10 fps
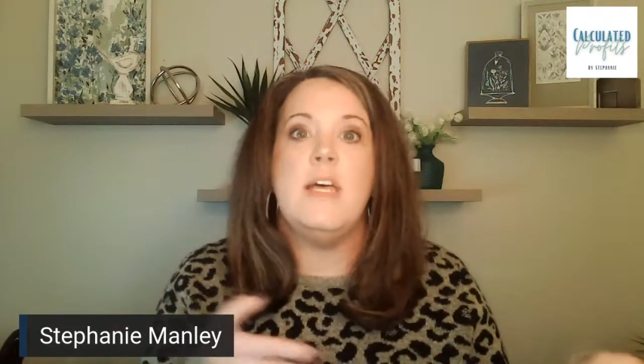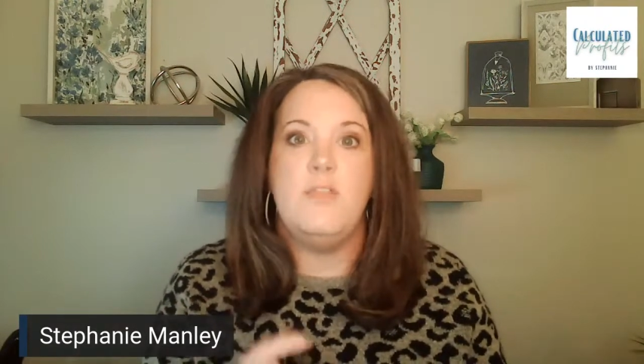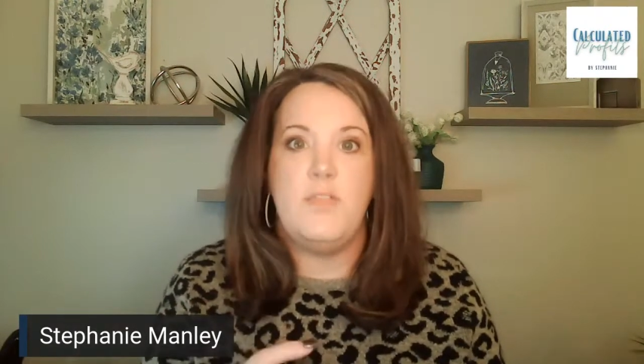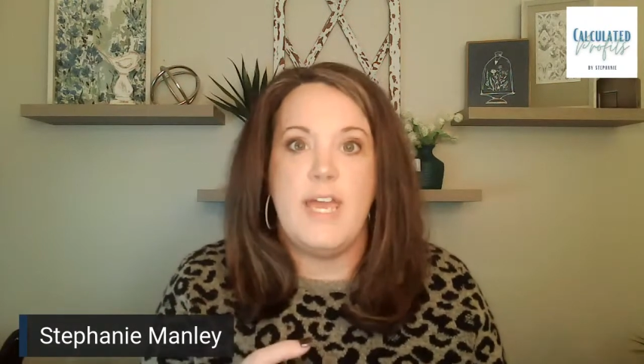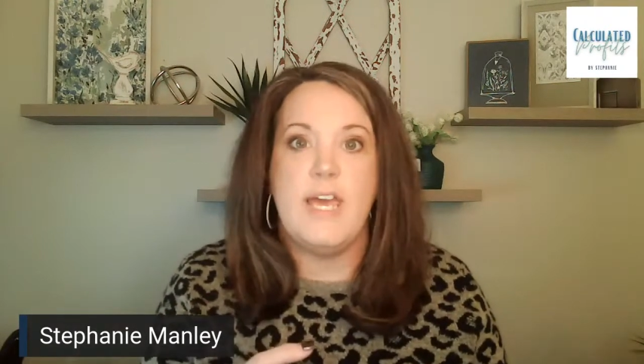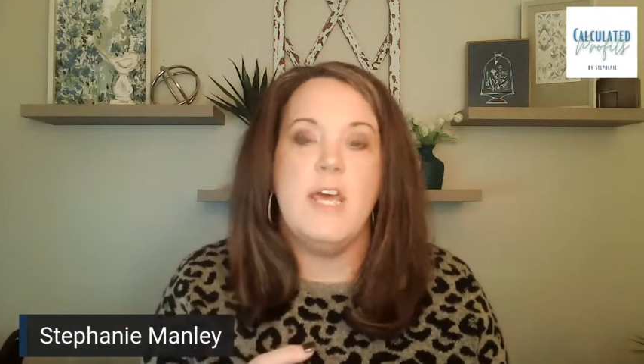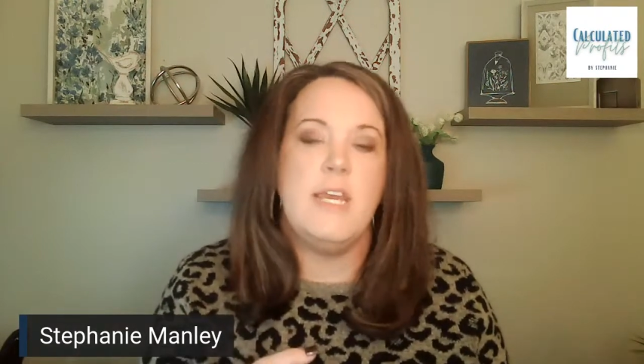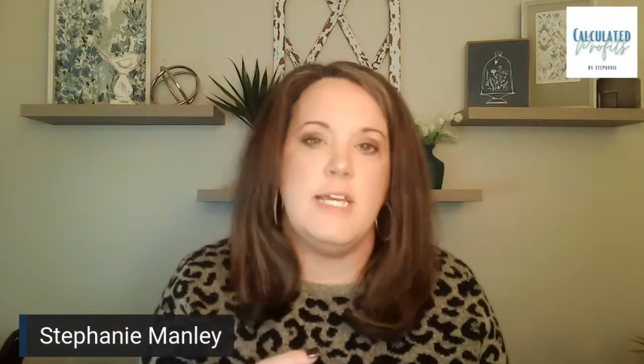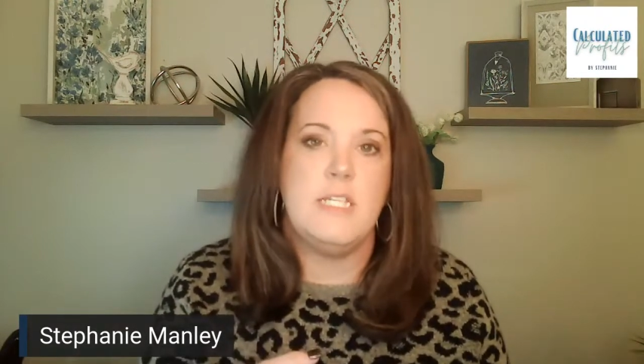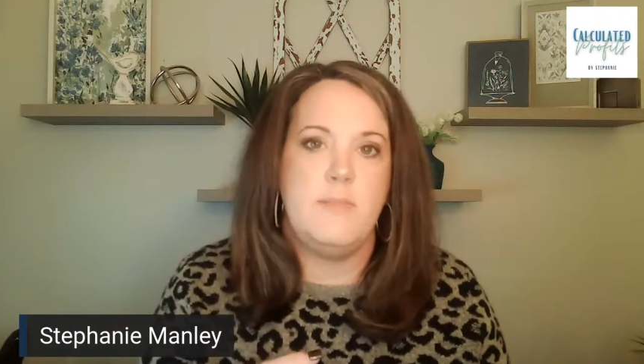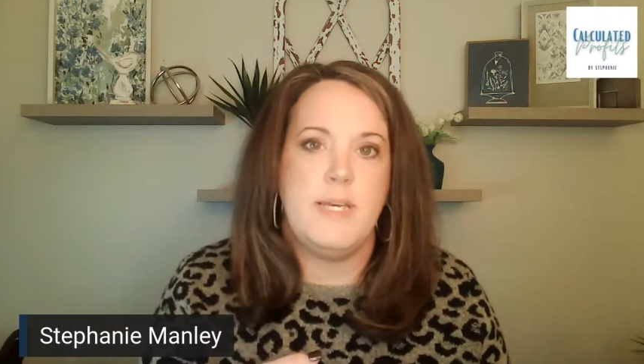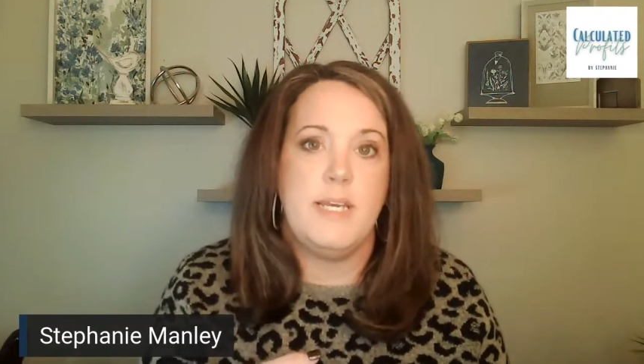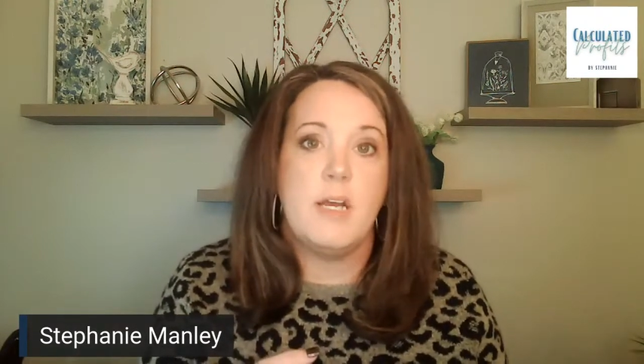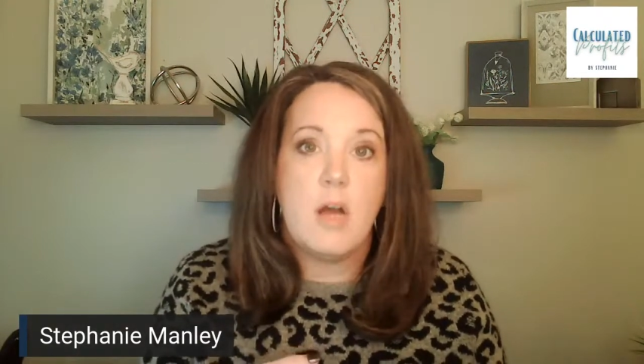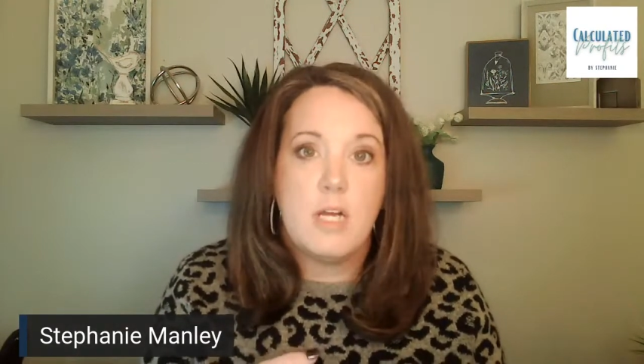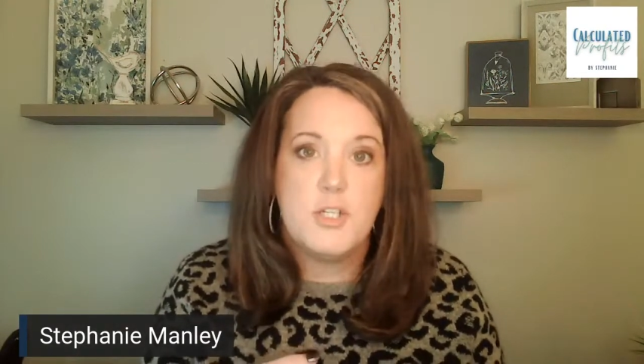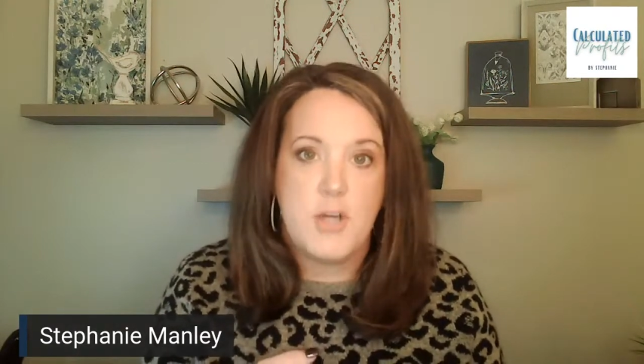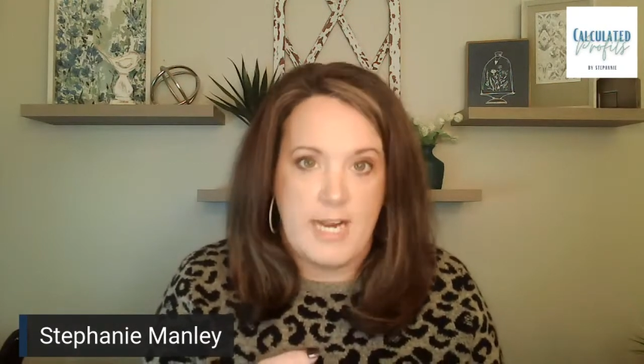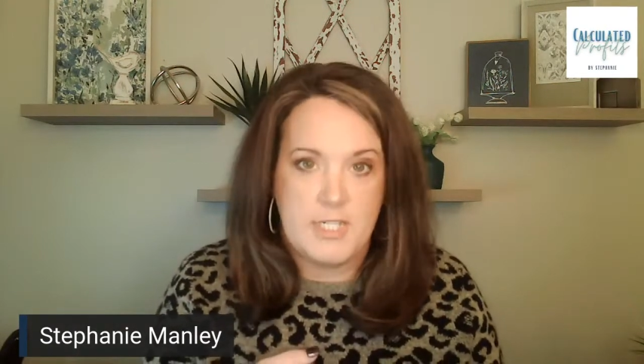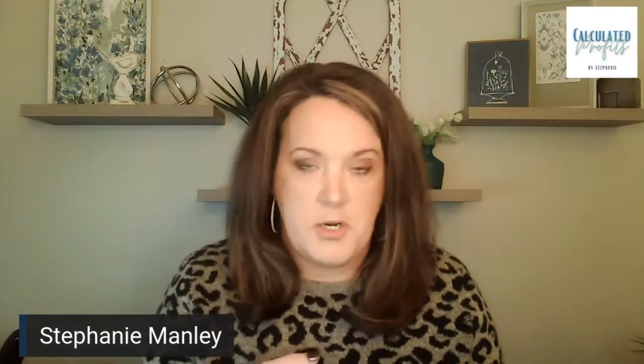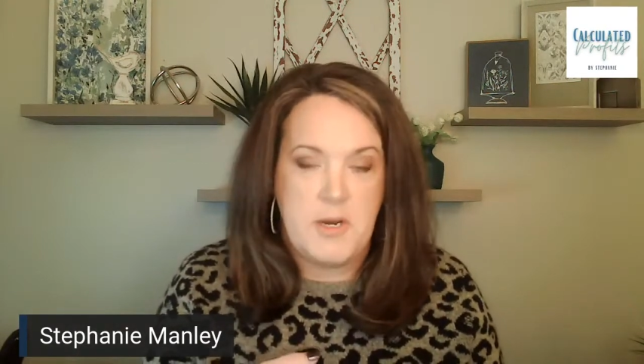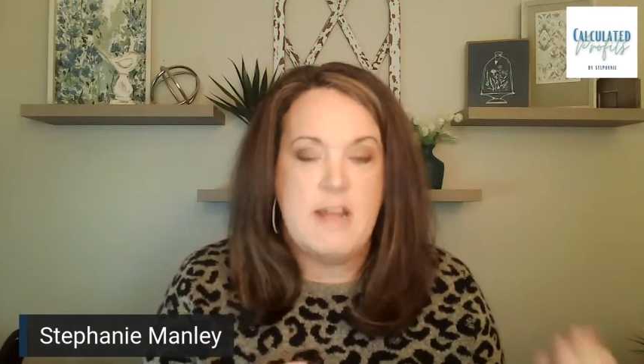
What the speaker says: than an independent contractor.